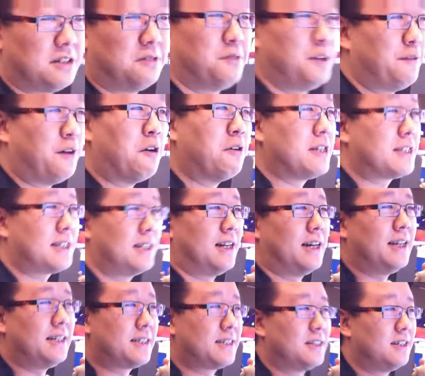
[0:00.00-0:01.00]
So we've always
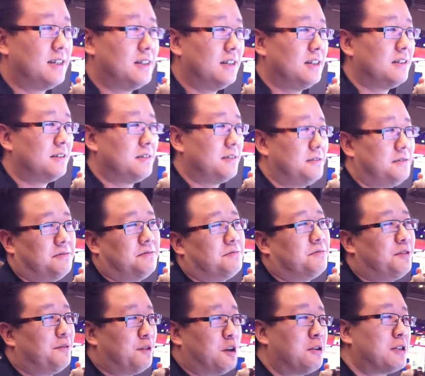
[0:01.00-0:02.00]
liked
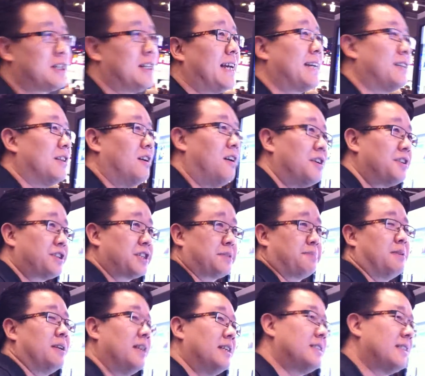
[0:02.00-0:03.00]
we've always liked large
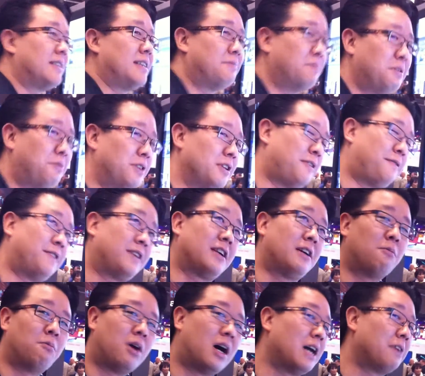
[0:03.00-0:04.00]
displays, and then we really figured
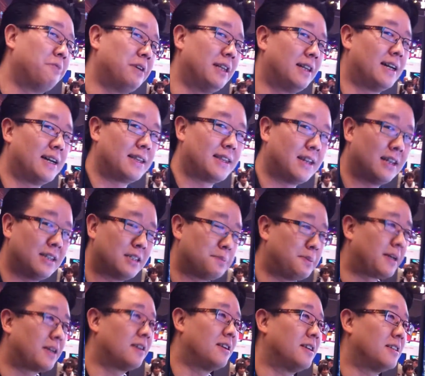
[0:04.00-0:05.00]
out why we like that. It's
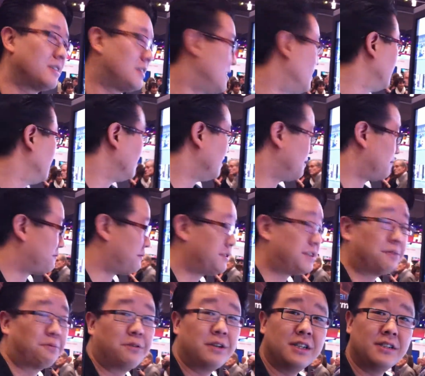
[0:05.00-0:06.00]
because
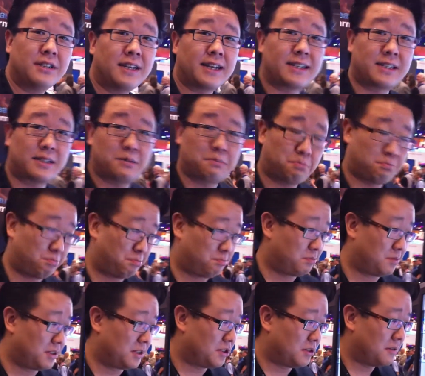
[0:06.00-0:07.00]
the real next
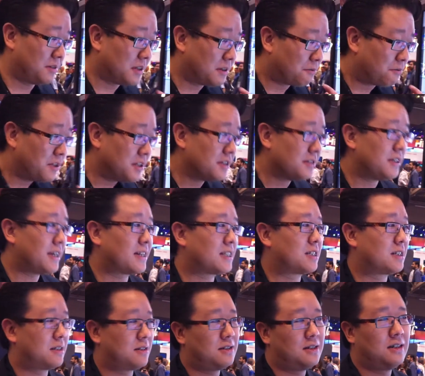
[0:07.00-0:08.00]
the real
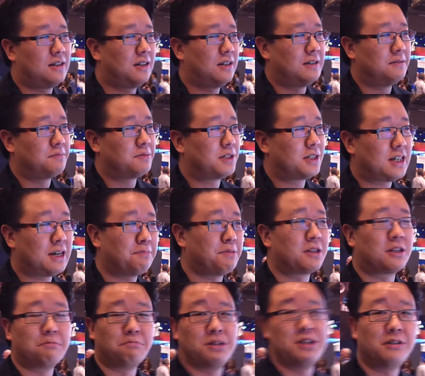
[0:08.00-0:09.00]
next uh, step in
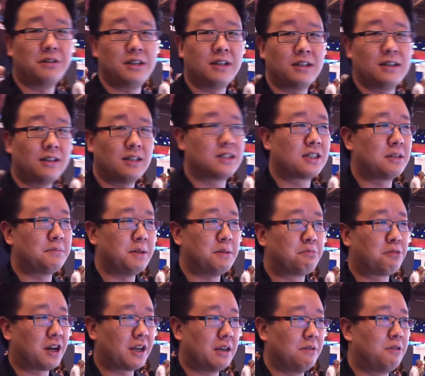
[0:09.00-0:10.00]
computing is going to be
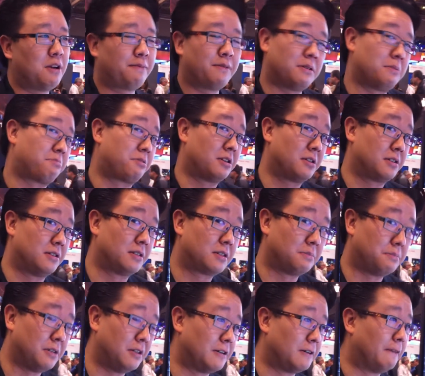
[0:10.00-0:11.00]
breaking away from the personal
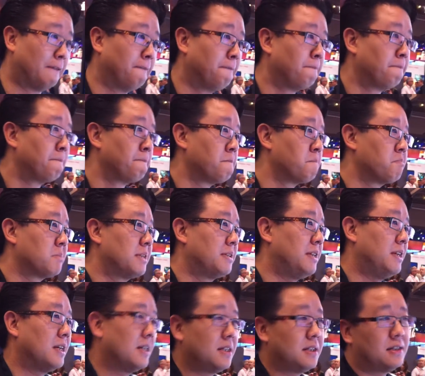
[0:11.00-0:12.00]
computer.
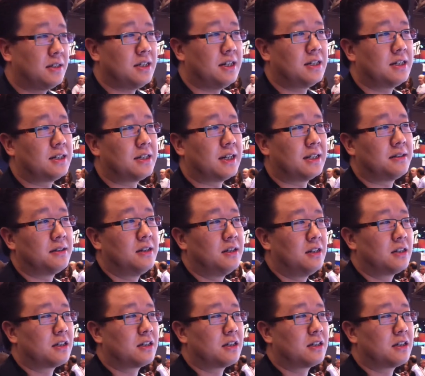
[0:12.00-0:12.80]
The idea that